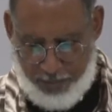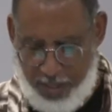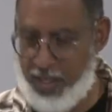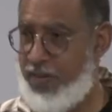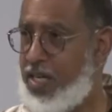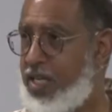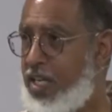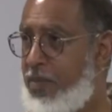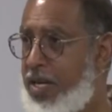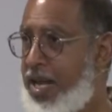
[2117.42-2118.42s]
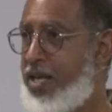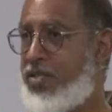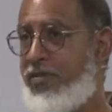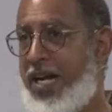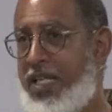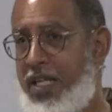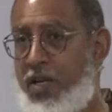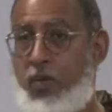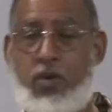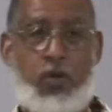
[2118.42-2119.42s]
And if he doesn't give me the answer right
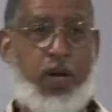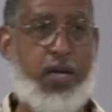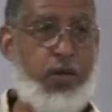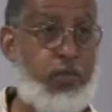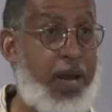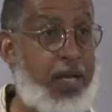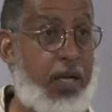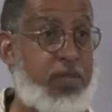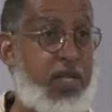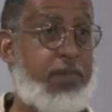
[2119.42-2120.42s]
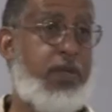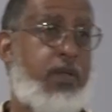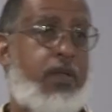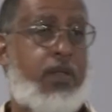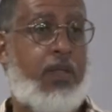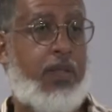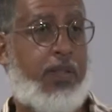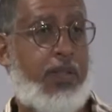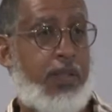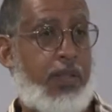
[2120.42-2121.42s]
then, what do I do? Make up something?
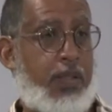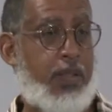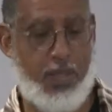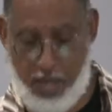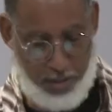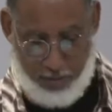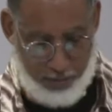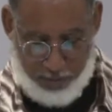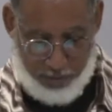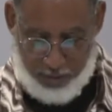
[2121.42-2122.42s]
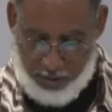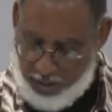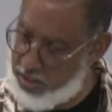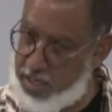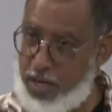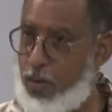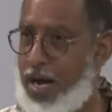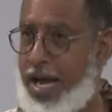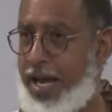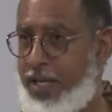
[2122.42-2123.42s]
No, just stay
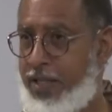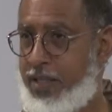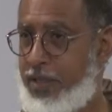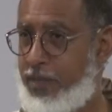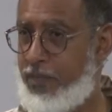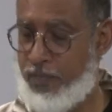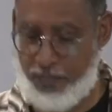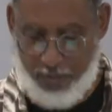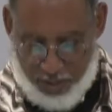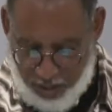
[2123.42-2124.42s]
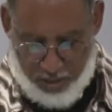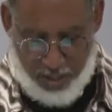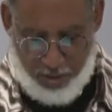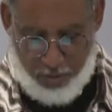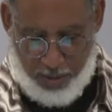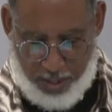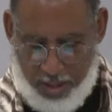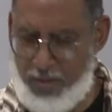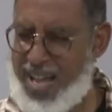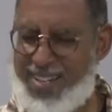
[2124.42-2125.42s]
quiet. Just stay quiet. You
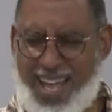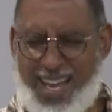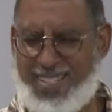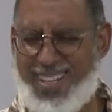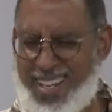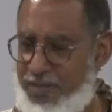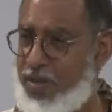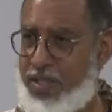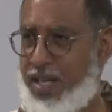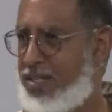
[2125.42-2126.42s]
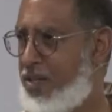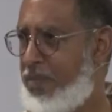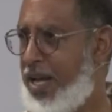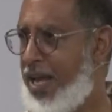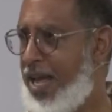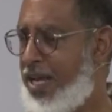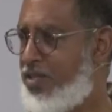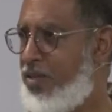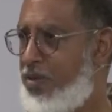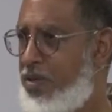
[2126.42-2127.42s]
don't have to answer everything somebody
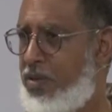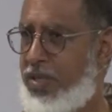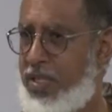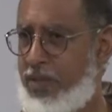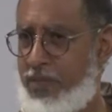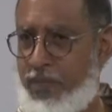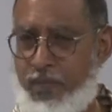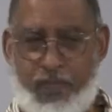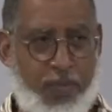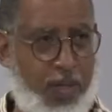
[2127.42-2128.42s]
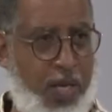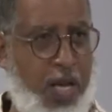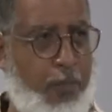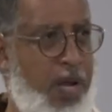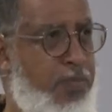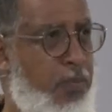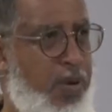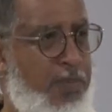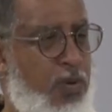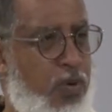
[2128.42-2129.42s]
asks you. You know that? Amen. People,
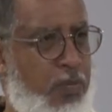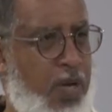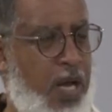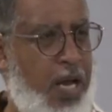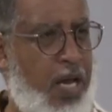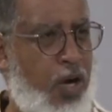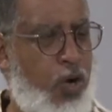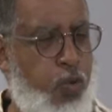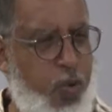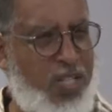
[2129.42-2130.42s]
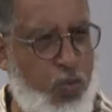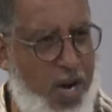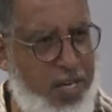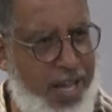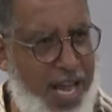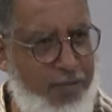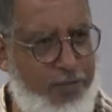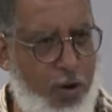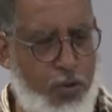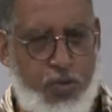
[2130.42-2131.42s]
people will, which one came
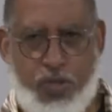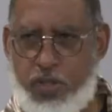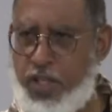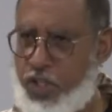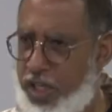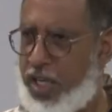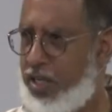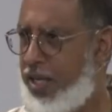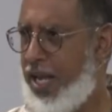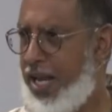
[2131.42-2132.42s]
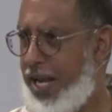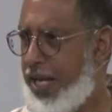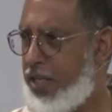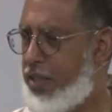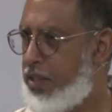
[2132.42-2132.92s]
first, the chicken or the egg?